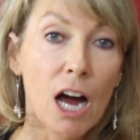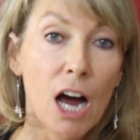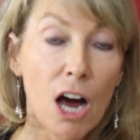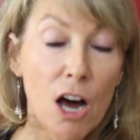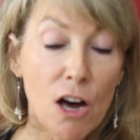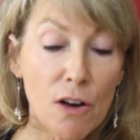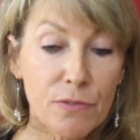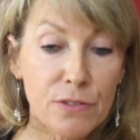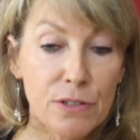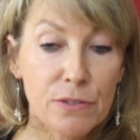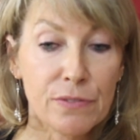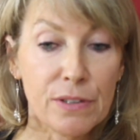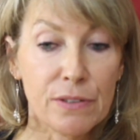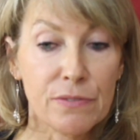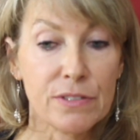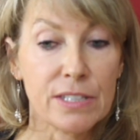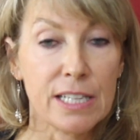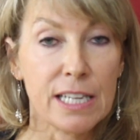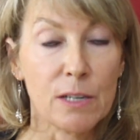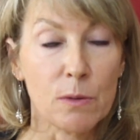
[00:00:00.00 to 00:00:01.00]
After
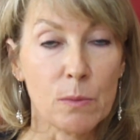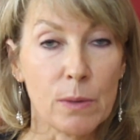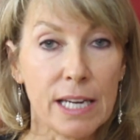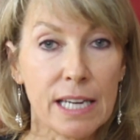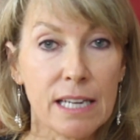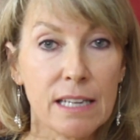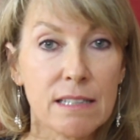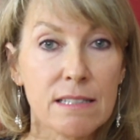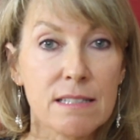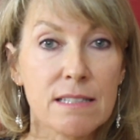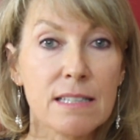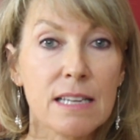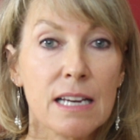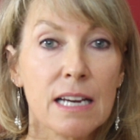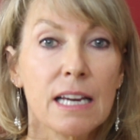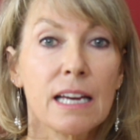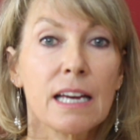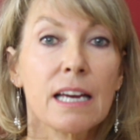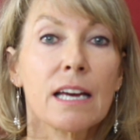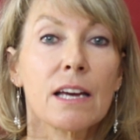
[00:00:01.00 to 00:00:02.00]
15 weeks,
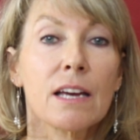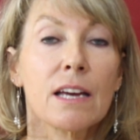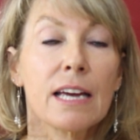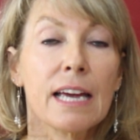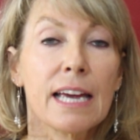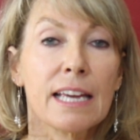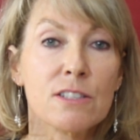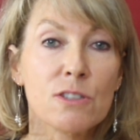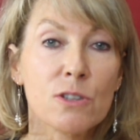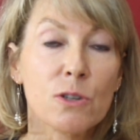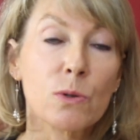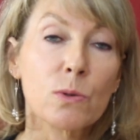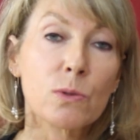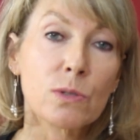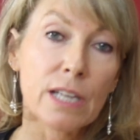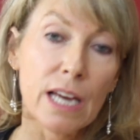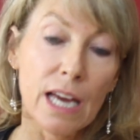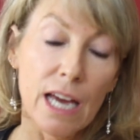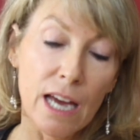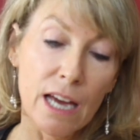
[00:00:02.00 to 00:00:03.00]
it's
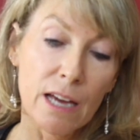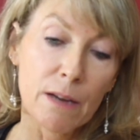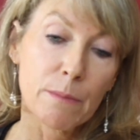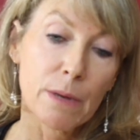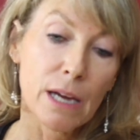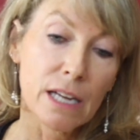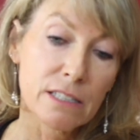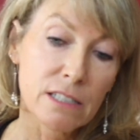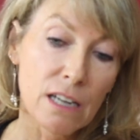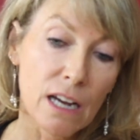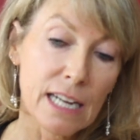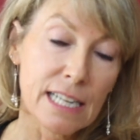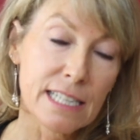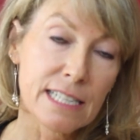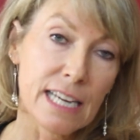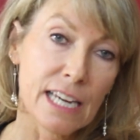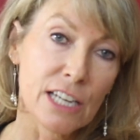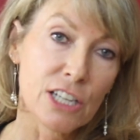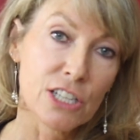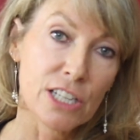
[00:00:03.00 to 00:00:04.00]
called a
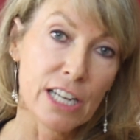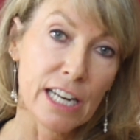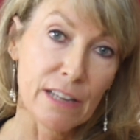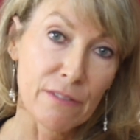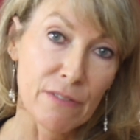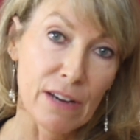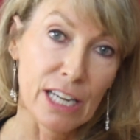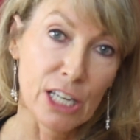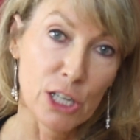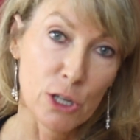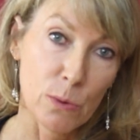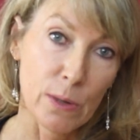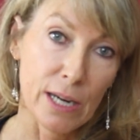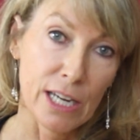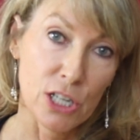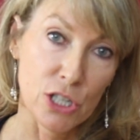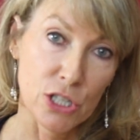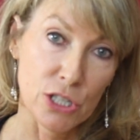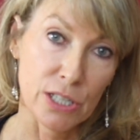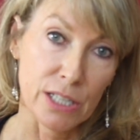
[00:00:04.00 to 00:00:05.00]
dilatation and
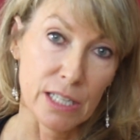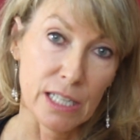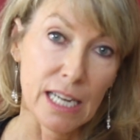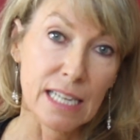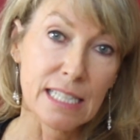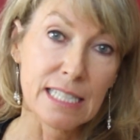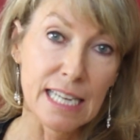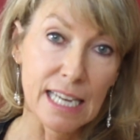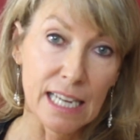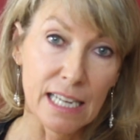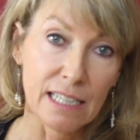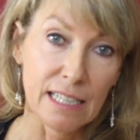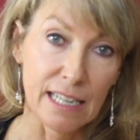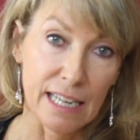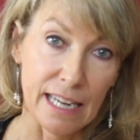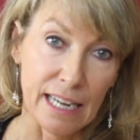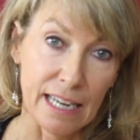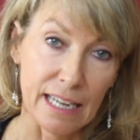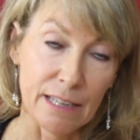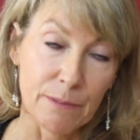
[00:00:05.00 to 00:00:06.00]
evacuation, a
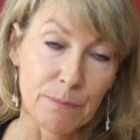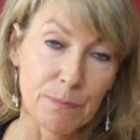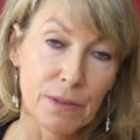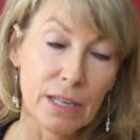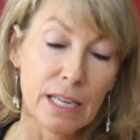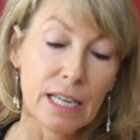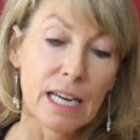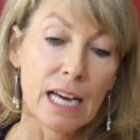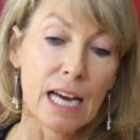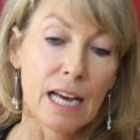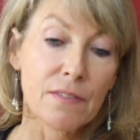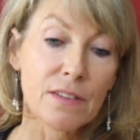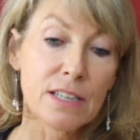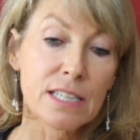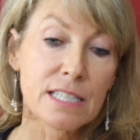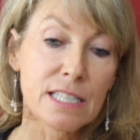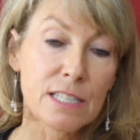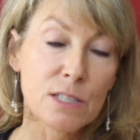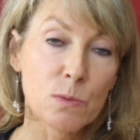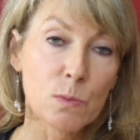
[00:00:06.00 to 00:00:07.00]
D&D. And
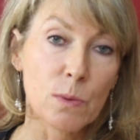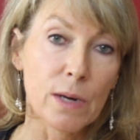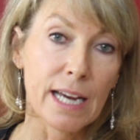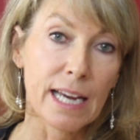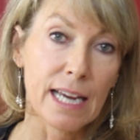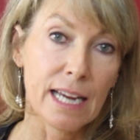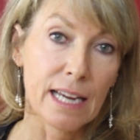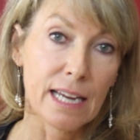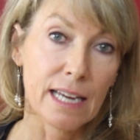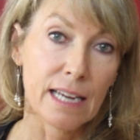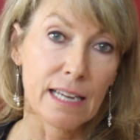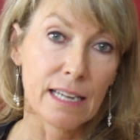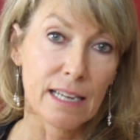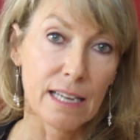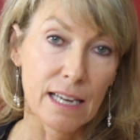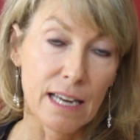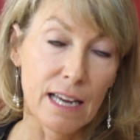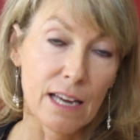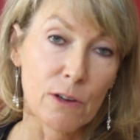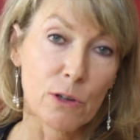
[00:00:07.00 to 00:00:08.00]
this is where
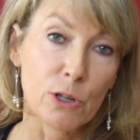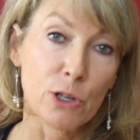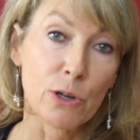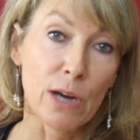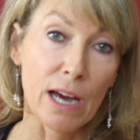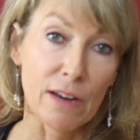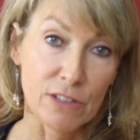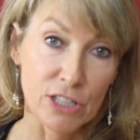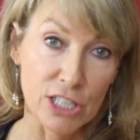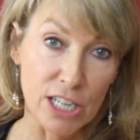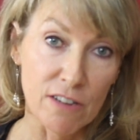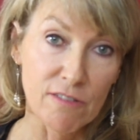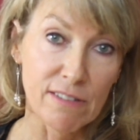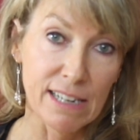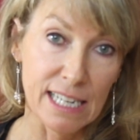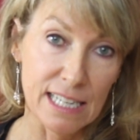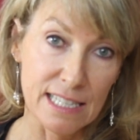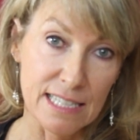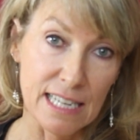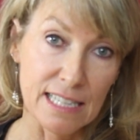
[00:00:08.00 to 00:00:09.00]
you have a general
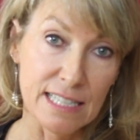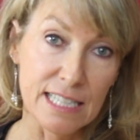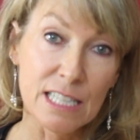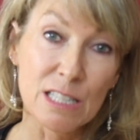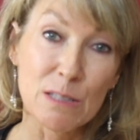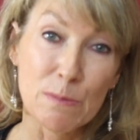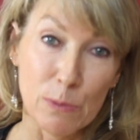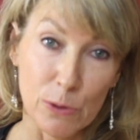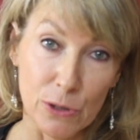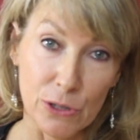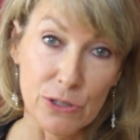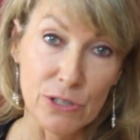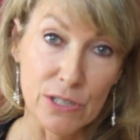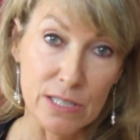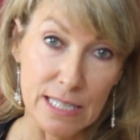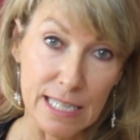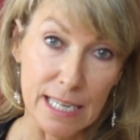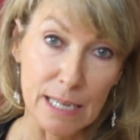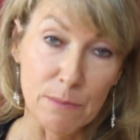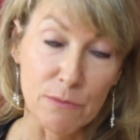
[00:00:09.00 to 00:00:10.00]
anaesthetic to put you to
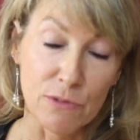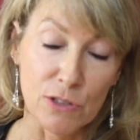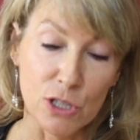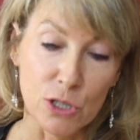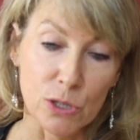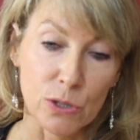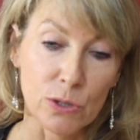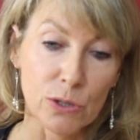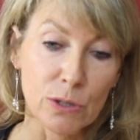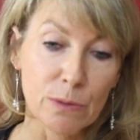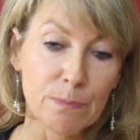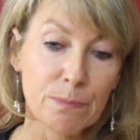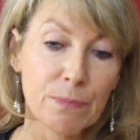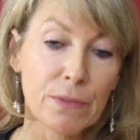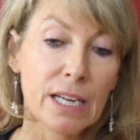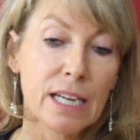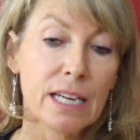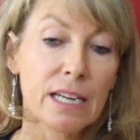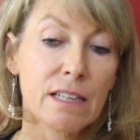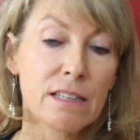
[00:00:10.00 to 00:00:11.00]
sleep for sure.
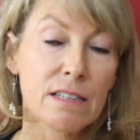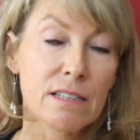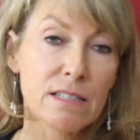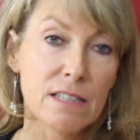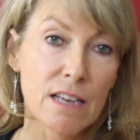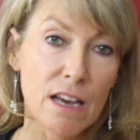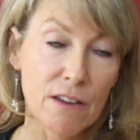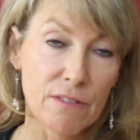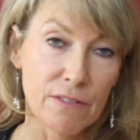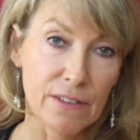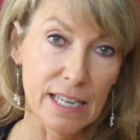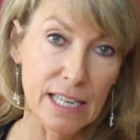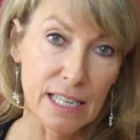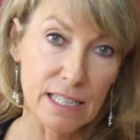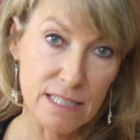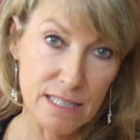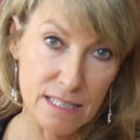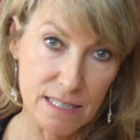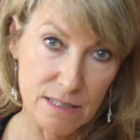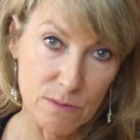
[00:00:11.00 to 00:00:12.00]
The
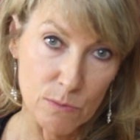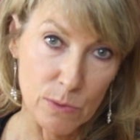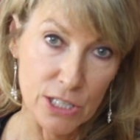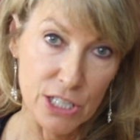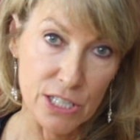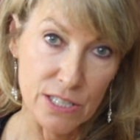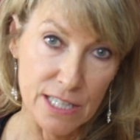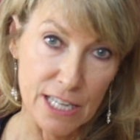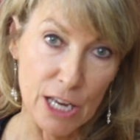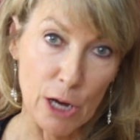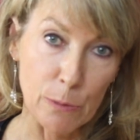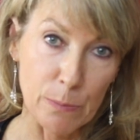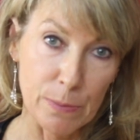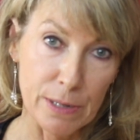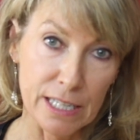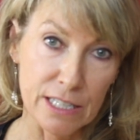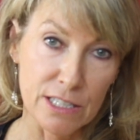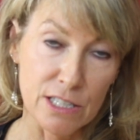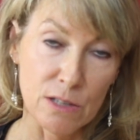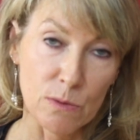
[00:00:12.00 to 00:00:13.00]
cervix, which is the
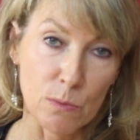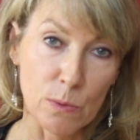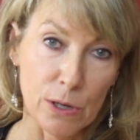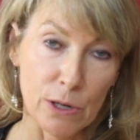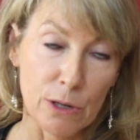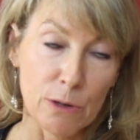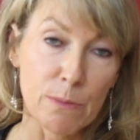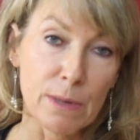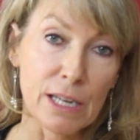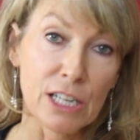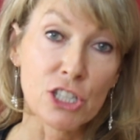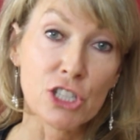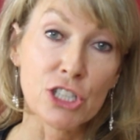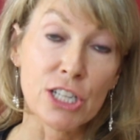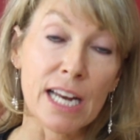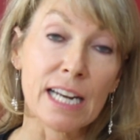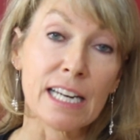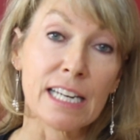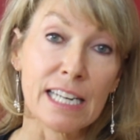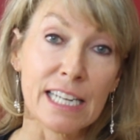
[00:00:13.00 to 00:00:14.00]
opening to the womb, is
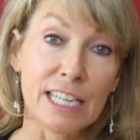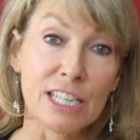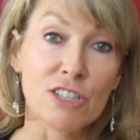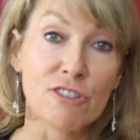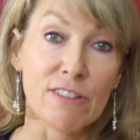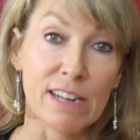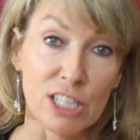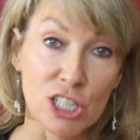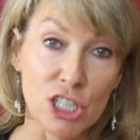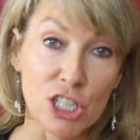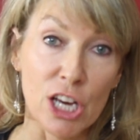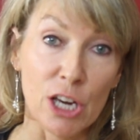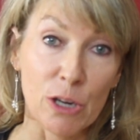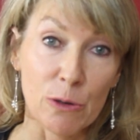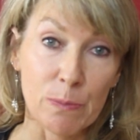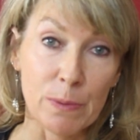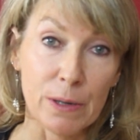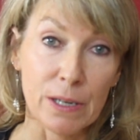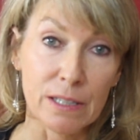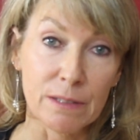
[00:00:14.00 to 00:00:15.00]
gently stretched
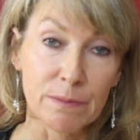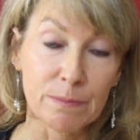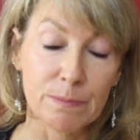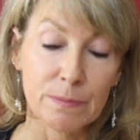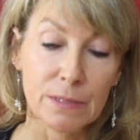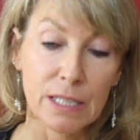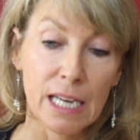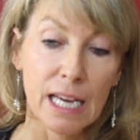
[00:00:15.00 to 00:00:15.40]
open,